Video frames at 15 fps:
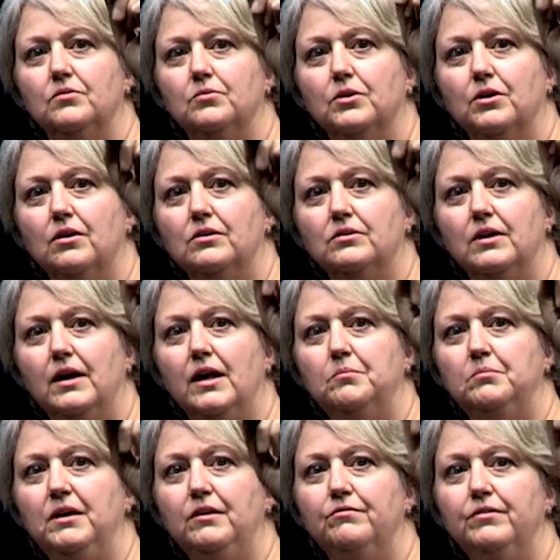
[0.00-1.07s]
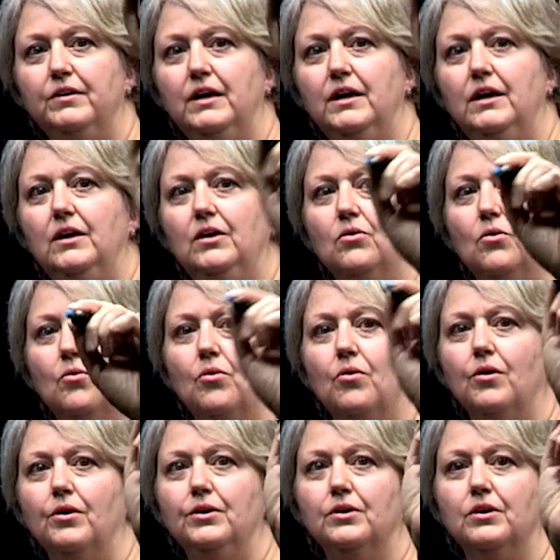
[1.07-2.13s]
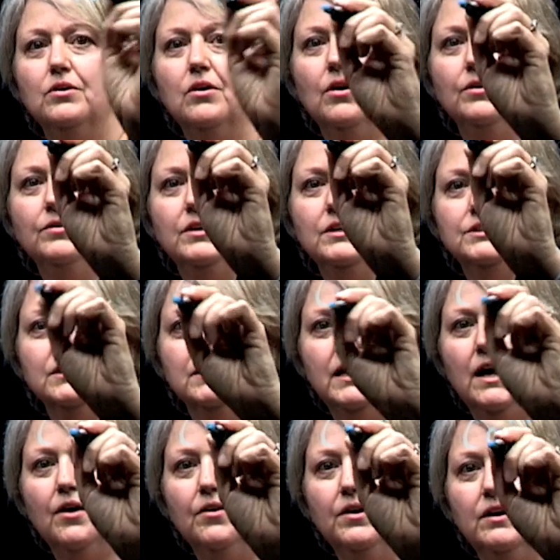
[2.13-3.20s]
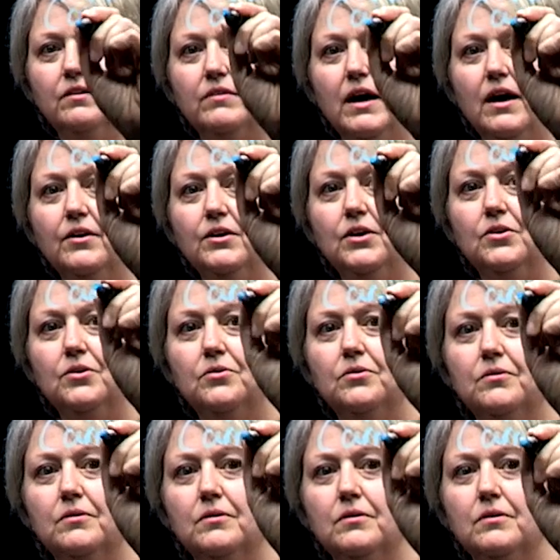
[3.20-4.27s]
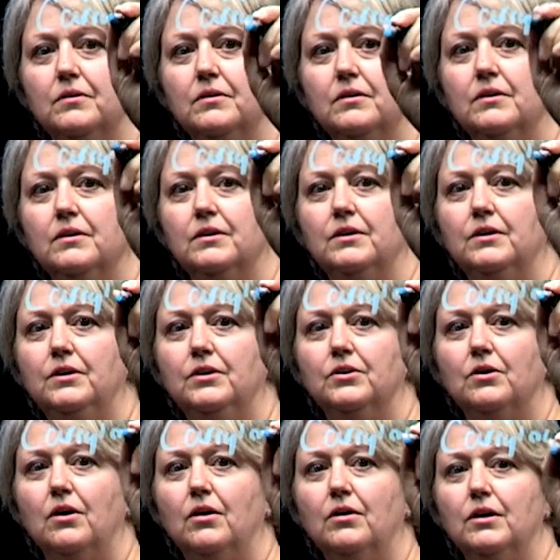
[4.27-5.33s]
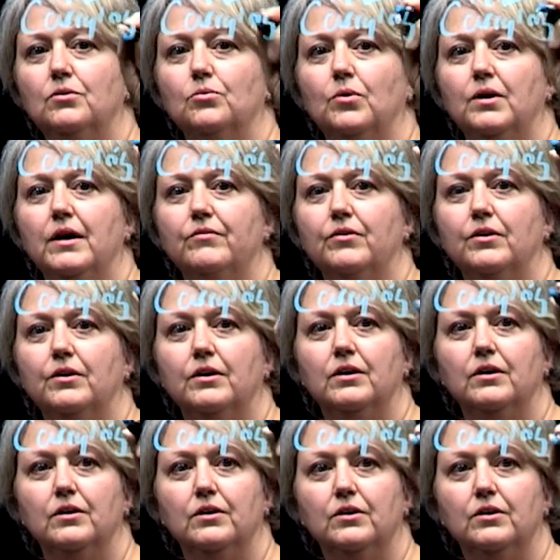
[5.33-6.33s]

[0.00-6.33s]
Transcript: we'll call NBV, or you could call this a carrying value. You can call it whatever